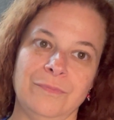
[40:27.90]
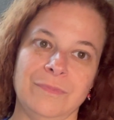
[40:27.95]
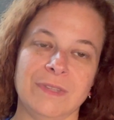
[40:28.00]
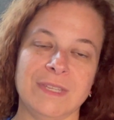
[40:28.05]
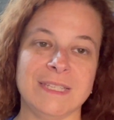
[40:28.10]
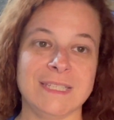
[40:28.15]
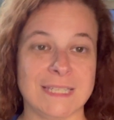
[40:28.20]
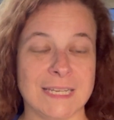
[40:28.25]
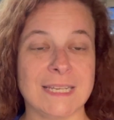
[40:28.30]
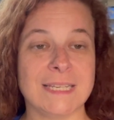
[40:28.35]

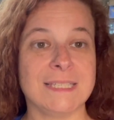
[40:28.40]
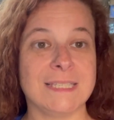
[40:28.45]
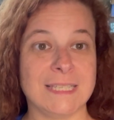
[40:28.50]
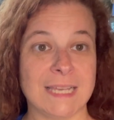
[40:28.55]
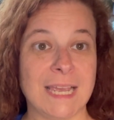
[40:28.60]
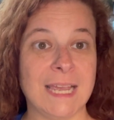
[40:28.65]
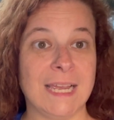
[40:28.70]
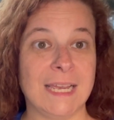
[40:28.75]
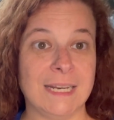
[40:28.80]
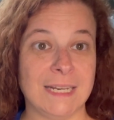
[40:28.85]

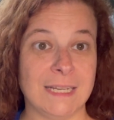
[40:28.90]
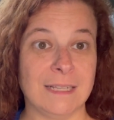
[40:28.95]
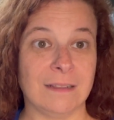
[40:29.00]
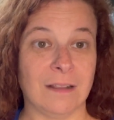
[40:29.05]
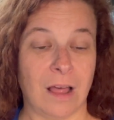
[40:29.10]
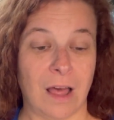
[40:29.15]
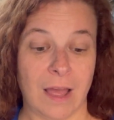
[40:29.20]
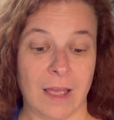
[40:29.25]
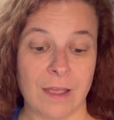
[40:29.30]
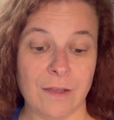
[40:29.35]
succeed in
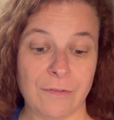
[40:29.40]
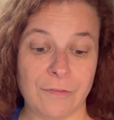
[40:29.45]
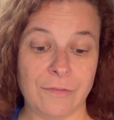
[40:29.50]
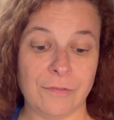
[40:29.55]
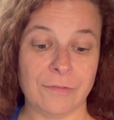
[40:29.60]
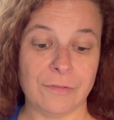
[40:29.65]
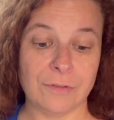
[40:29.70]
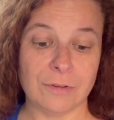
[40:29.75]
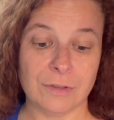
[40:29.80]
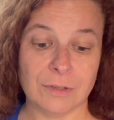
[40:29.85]

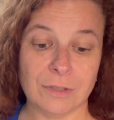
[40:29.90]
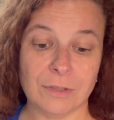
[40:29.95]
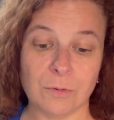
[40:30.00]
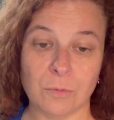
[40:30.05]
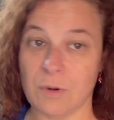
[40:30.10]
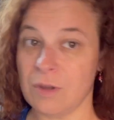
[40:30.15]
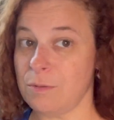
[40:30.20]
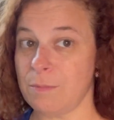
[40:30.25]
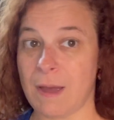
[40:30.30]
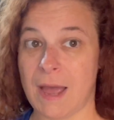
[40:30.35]
life
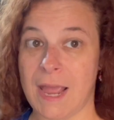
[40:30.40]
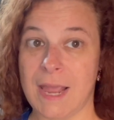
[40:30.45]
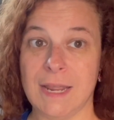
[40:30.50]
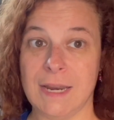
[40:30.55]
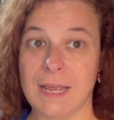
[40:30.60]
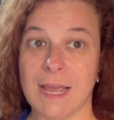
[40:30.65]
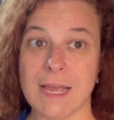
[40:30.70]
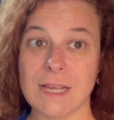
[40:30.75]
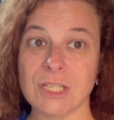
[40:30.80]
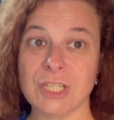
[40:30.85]
with my
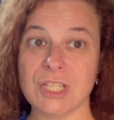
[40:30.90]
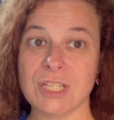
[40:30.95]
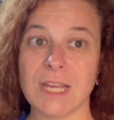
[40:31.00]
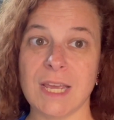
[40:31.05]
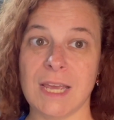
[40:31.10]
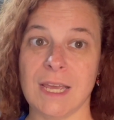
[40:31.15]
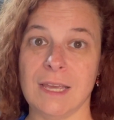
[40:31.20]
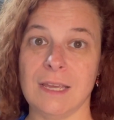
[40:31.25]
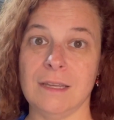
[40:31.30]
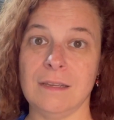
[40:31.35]

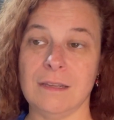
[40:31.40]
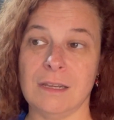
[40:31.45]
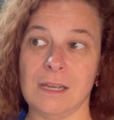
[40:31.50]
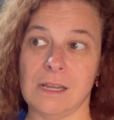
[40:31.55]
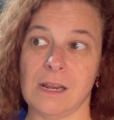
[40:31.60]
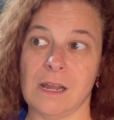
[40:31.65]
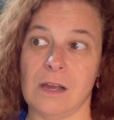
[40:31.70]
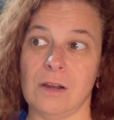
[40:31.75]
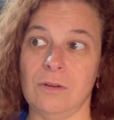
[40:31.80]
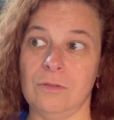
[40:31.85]
ADHD, you
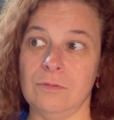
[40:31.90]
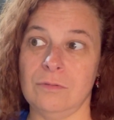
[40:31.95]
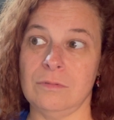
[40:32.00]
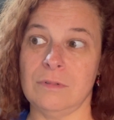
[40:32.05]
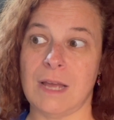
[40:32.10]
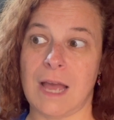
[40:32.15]
know.